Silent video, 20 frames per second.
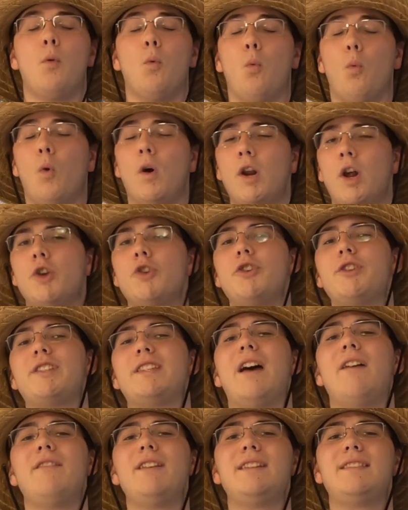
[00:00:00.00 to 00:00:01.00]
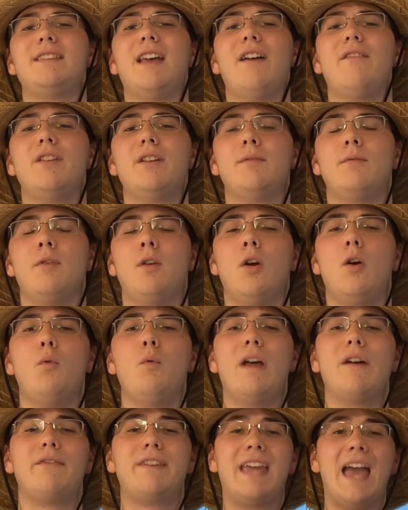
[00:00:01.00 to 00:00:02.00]
177,
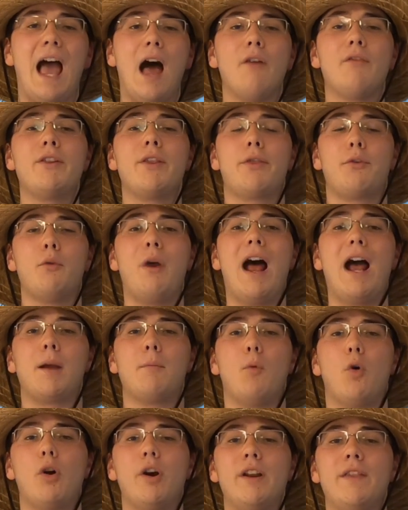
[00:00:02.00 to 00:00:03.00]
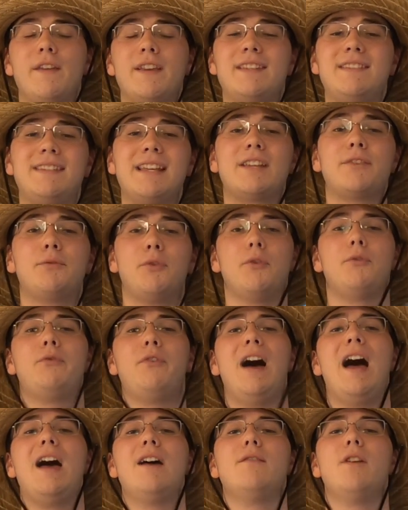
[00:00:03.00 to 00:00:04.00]
we have Calvin Throckmorton, the
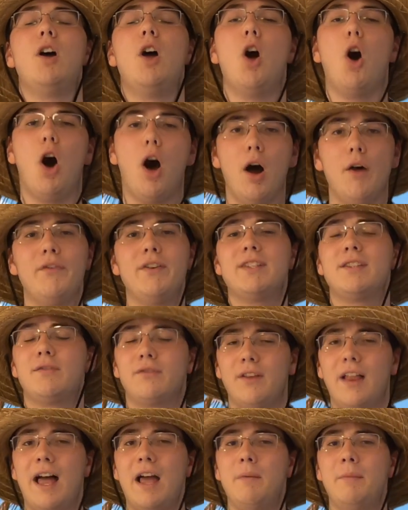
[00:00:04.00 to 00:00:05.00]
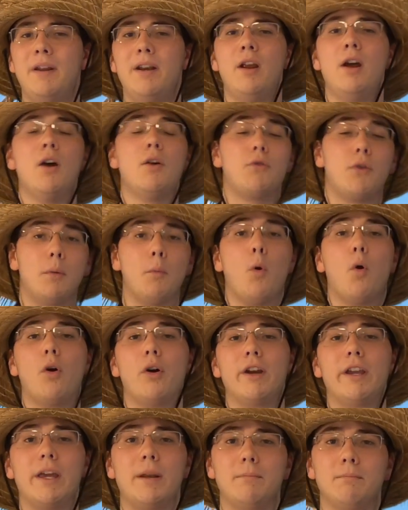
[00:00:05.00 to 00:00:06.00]
6'5" offensive lineman from
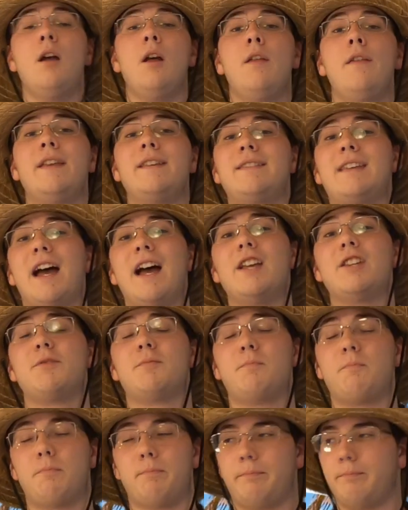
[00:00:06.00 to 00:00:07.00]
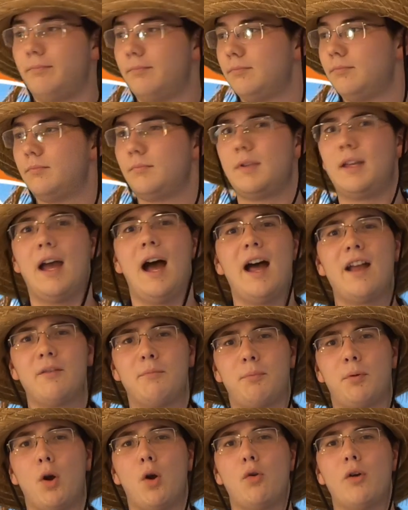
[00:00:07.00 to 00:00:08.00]
Oregon. This guy's kind
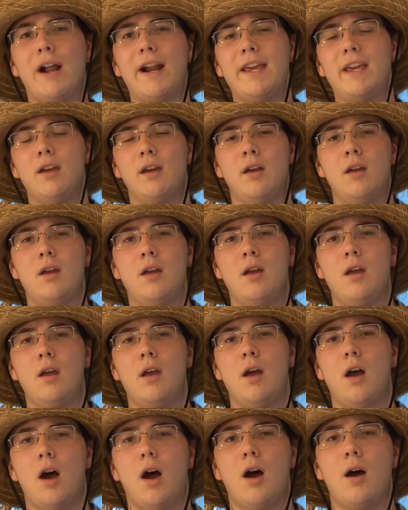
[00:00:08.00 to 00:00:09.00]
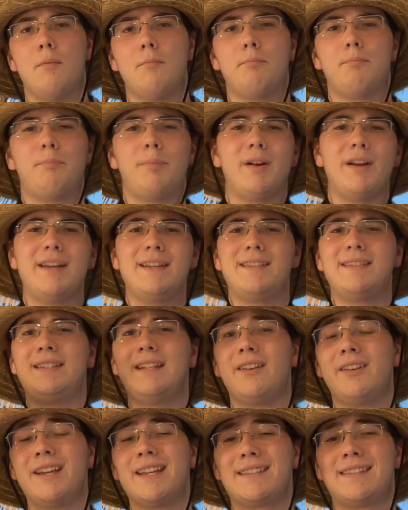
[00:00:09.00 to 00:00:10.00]
of pro-ready, but his
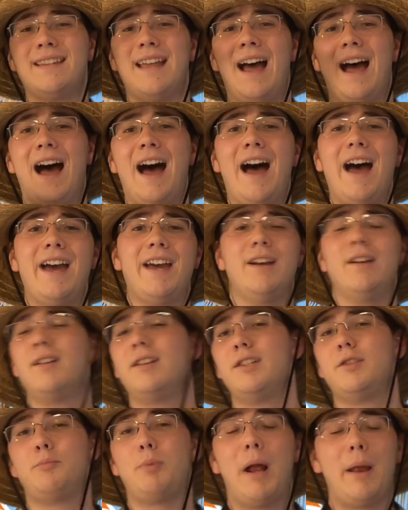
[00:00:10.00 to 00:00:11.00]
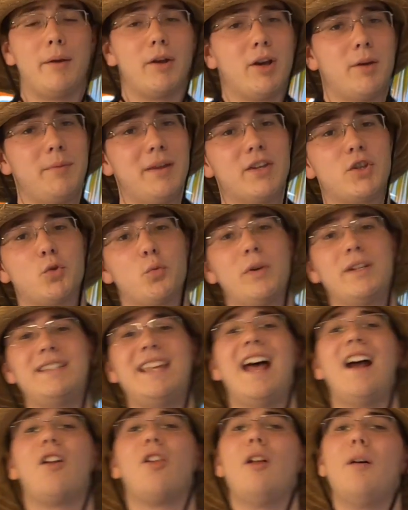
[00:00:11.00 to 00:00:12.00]
ceiling isn't that high. He's probably going to be a swing
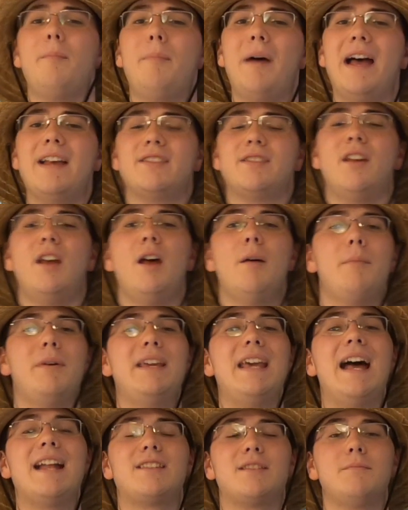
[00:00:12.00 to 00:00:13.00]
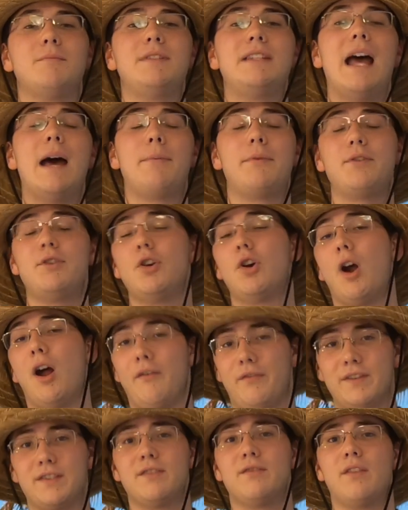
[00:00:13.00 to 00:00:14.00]
tackle at best, but he adds some depth to your
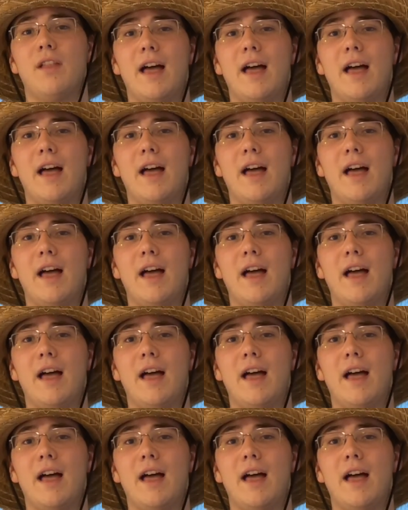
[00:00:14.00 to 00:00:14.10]
offensive